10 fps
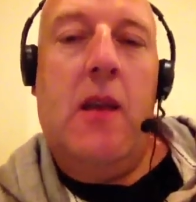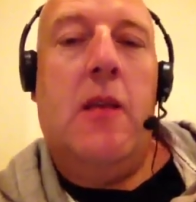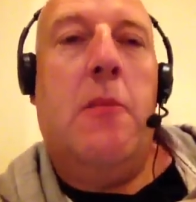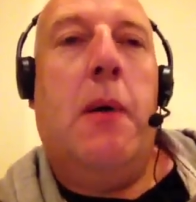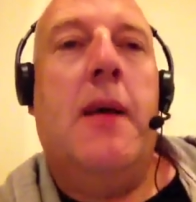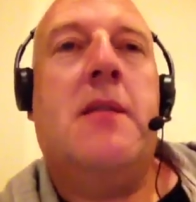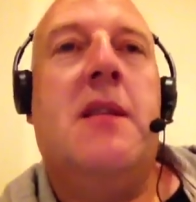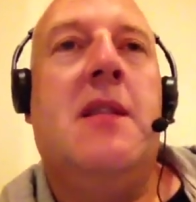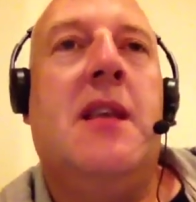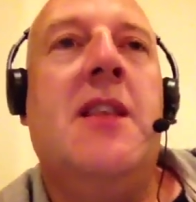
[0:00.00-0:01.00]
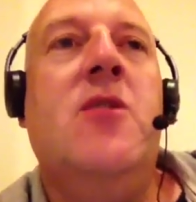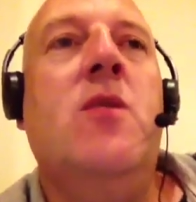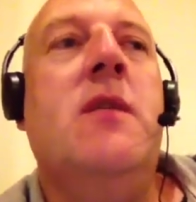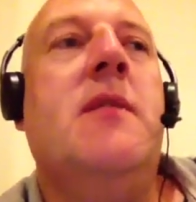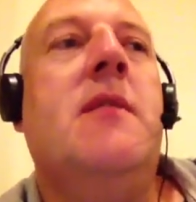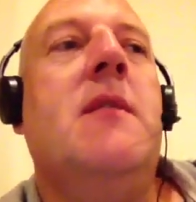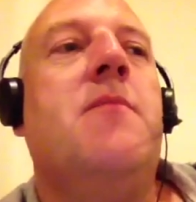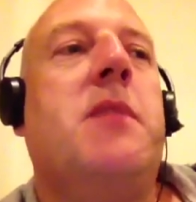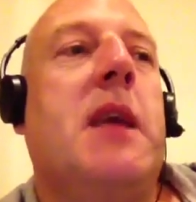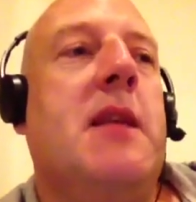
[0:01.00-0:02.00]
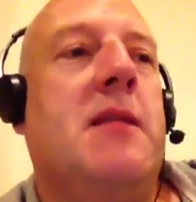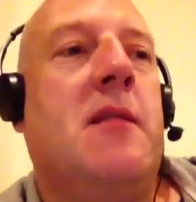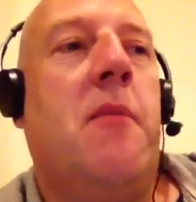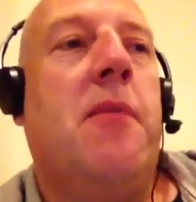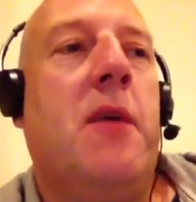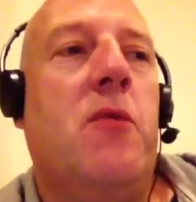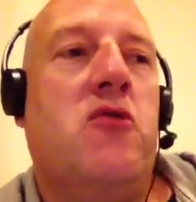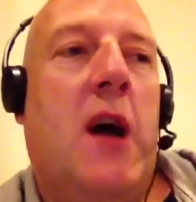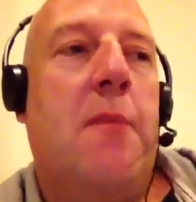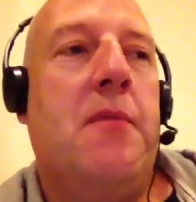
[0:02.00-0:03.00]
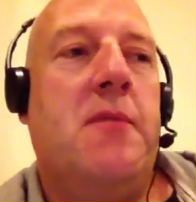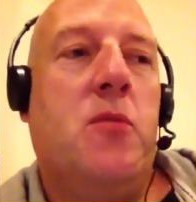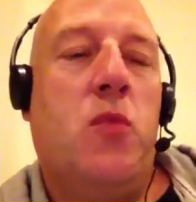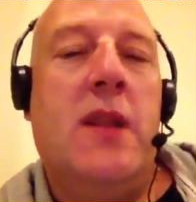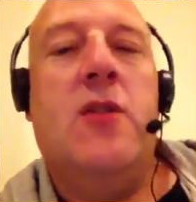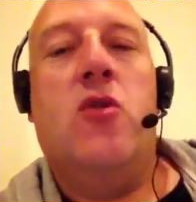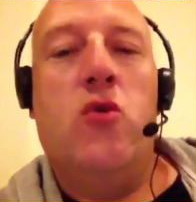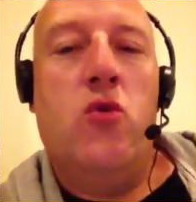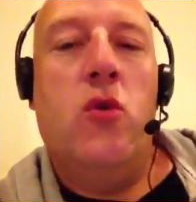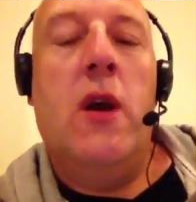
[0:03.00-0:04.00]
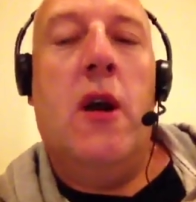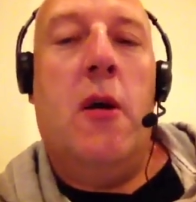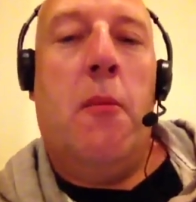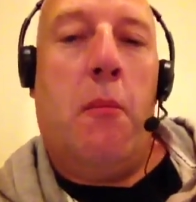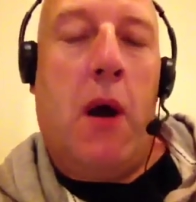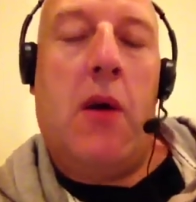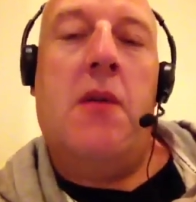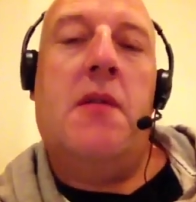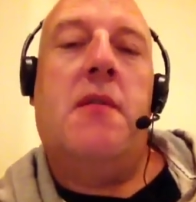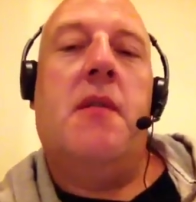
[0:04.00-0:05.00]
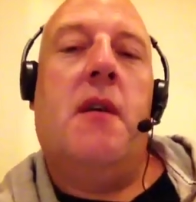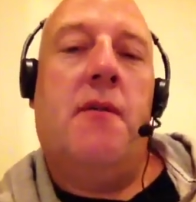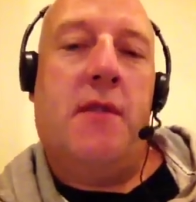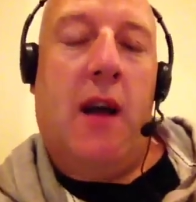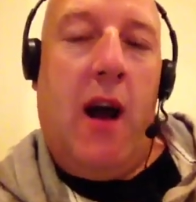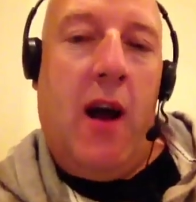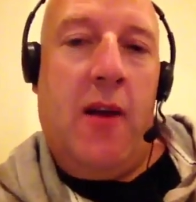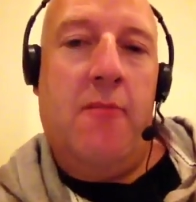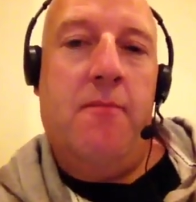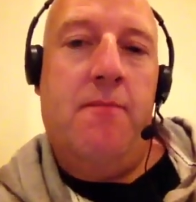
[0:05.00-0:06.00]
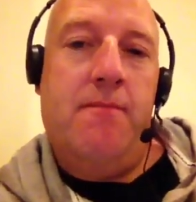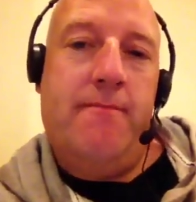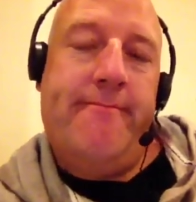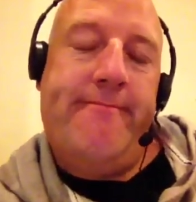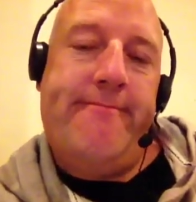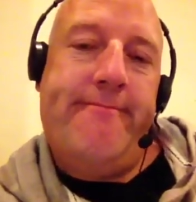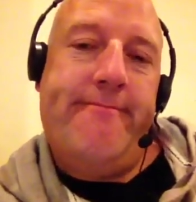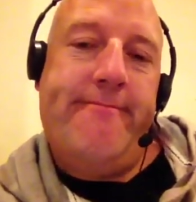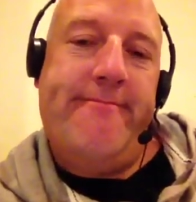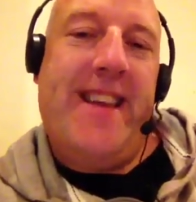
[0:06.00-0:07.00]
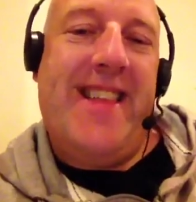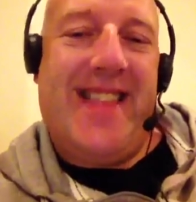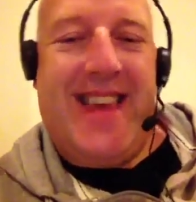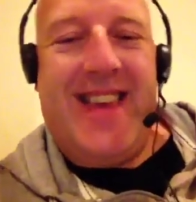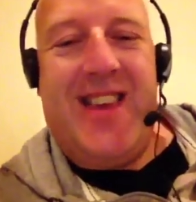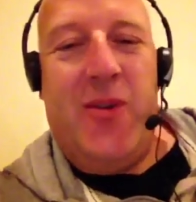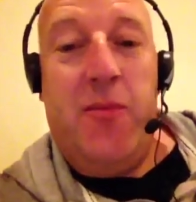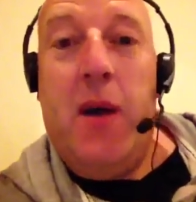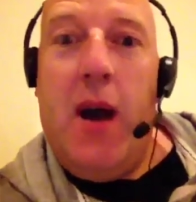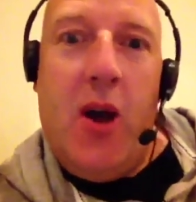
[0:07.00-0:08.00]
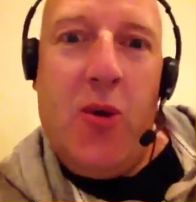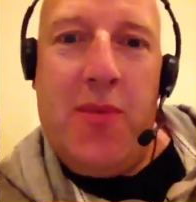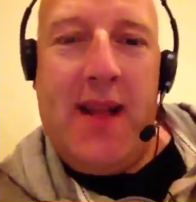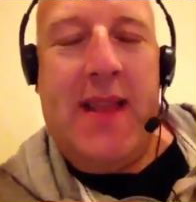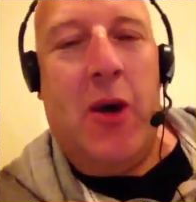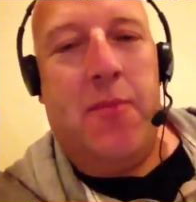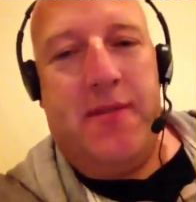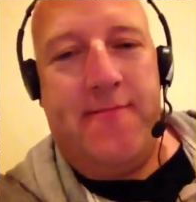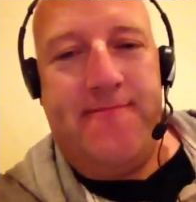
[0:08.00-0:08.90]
the past continuous is something which happens between two markers of time. Thank you. I hope that helps.